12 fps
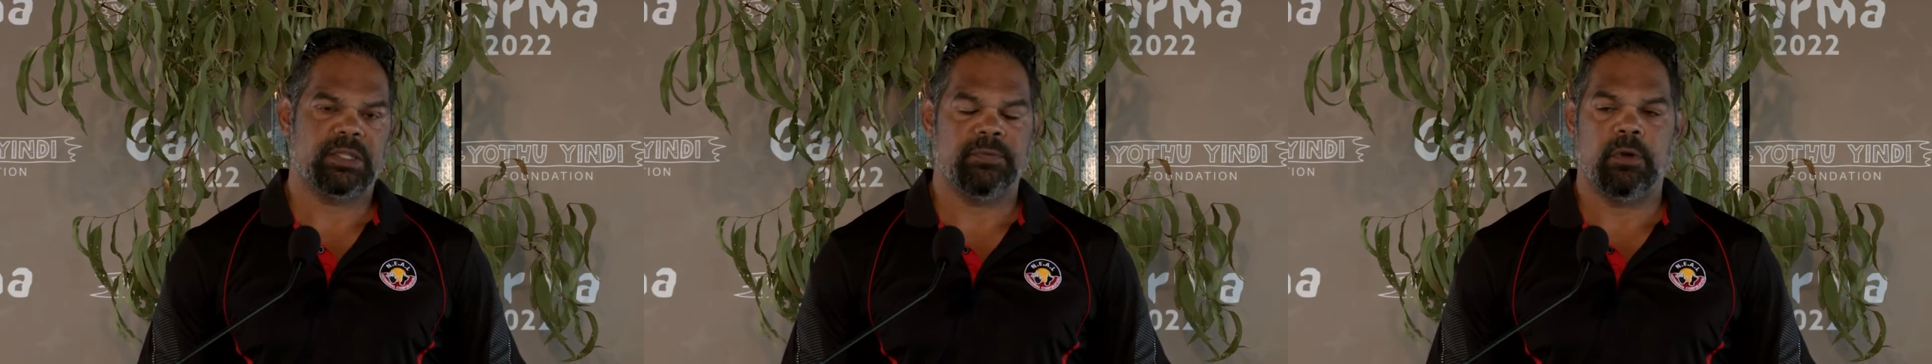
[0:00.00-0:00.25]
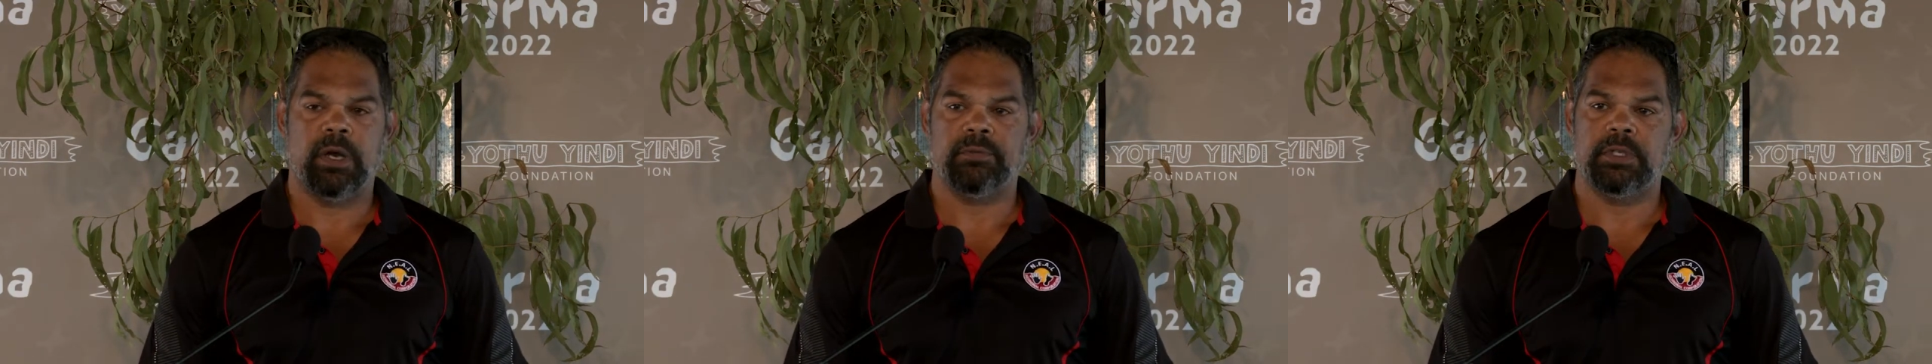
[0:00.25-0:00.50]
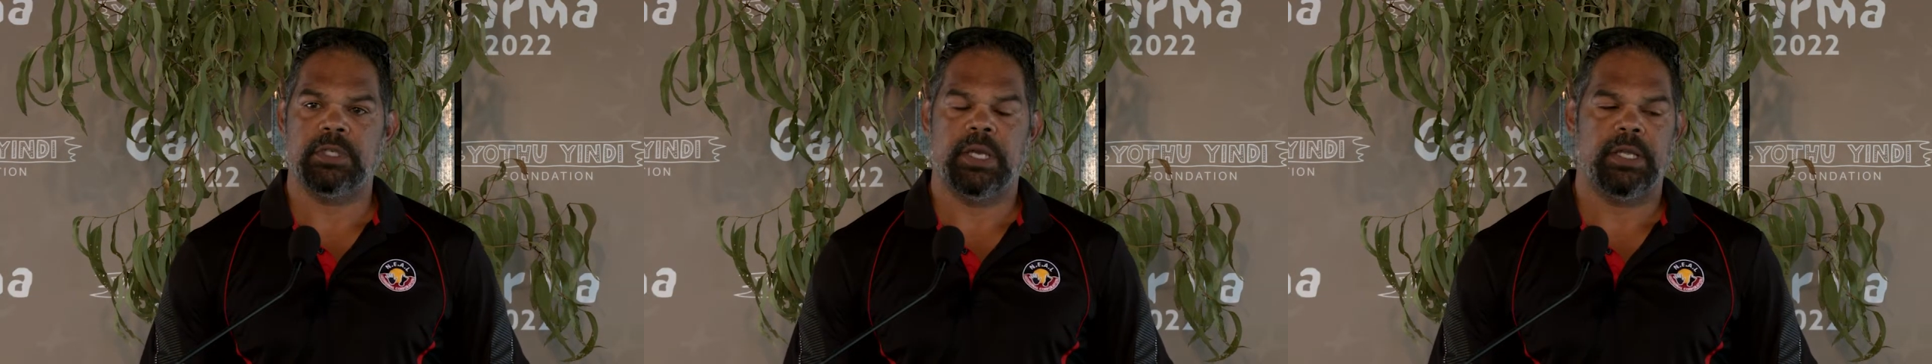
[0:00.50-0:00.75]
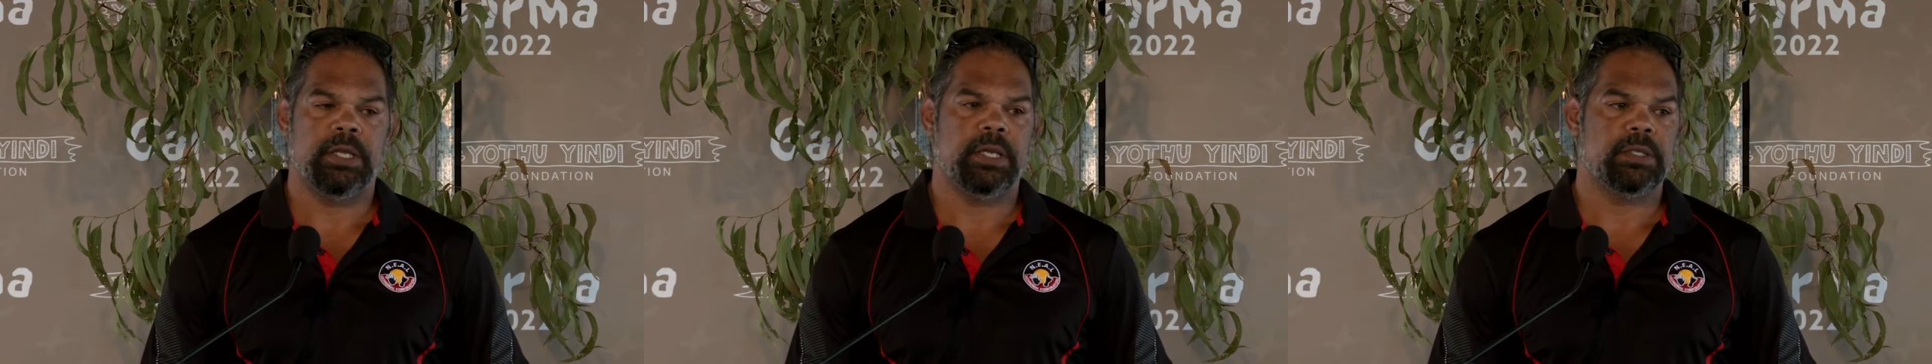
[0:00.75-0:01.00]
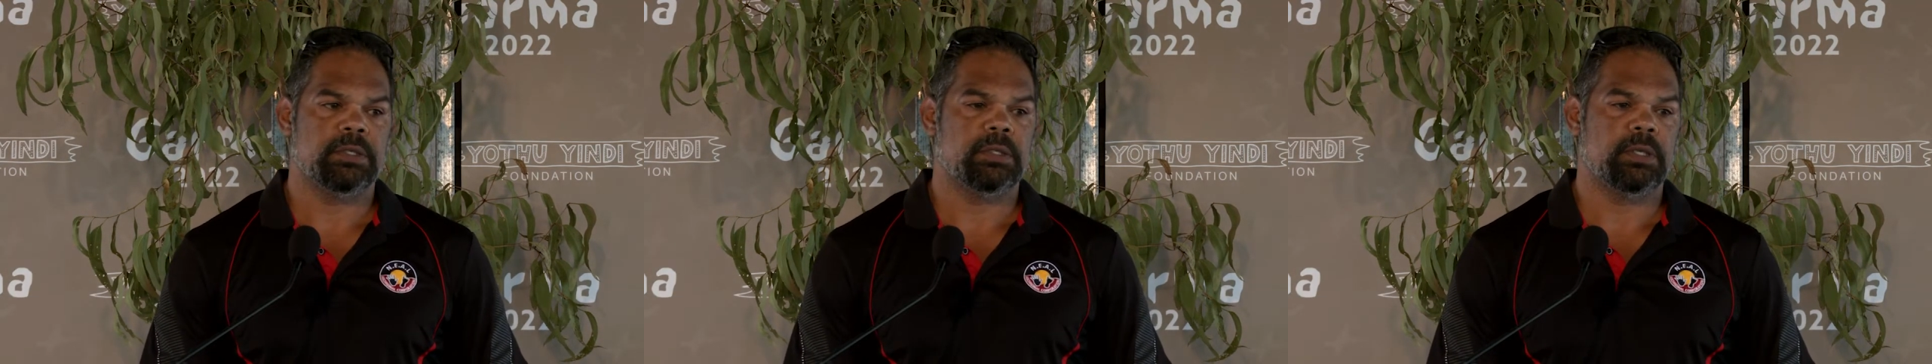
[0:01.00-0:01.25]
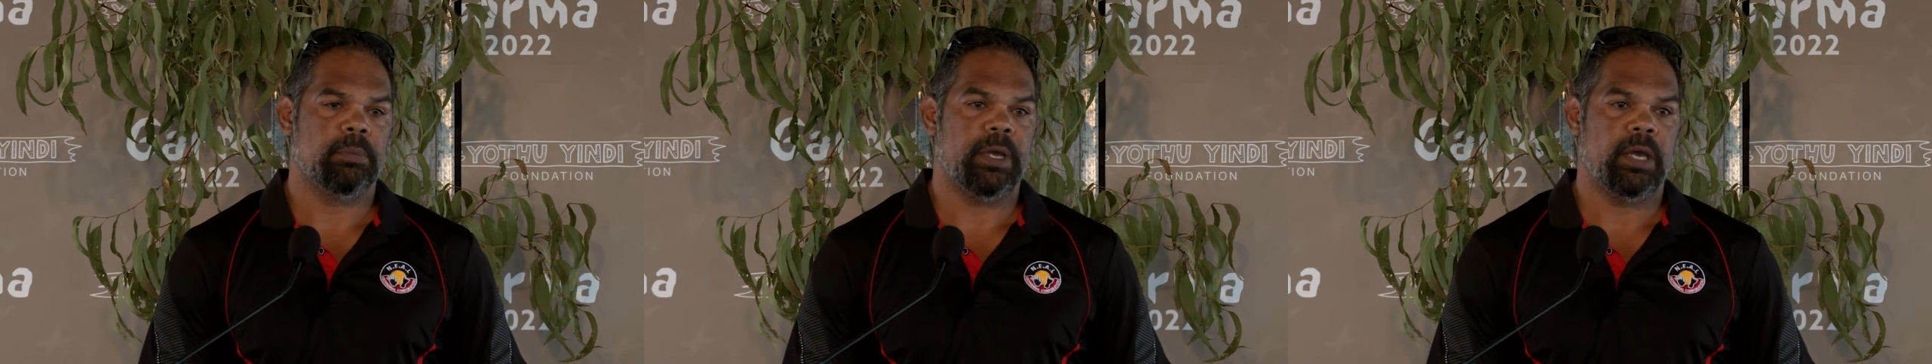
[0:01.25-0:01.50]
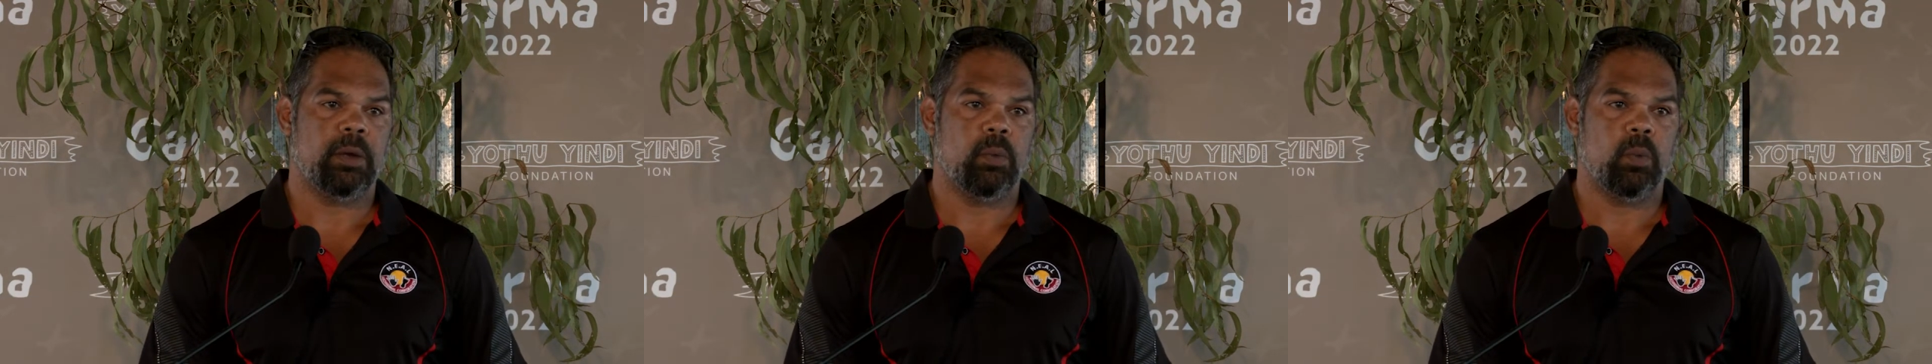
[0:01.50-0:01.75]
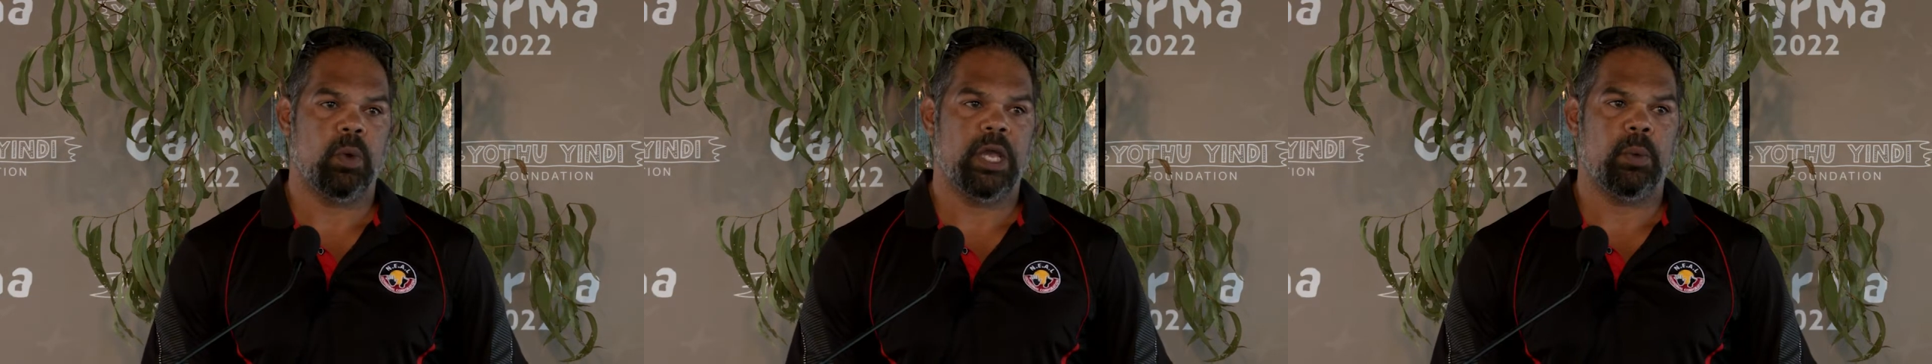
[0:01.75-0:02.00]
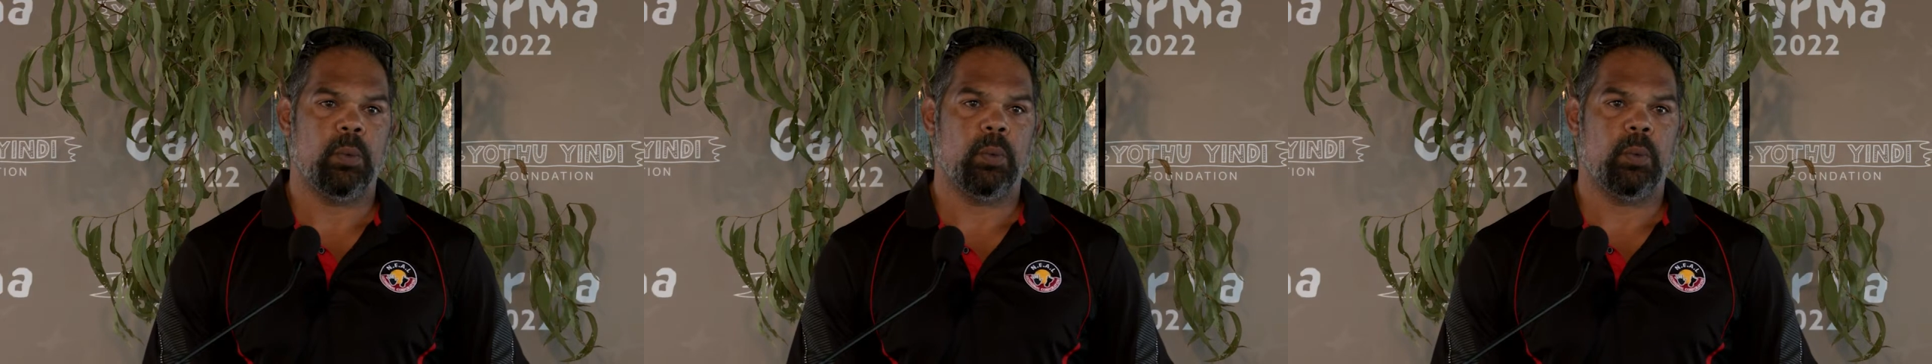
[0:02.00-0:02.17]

5 to 10 years about where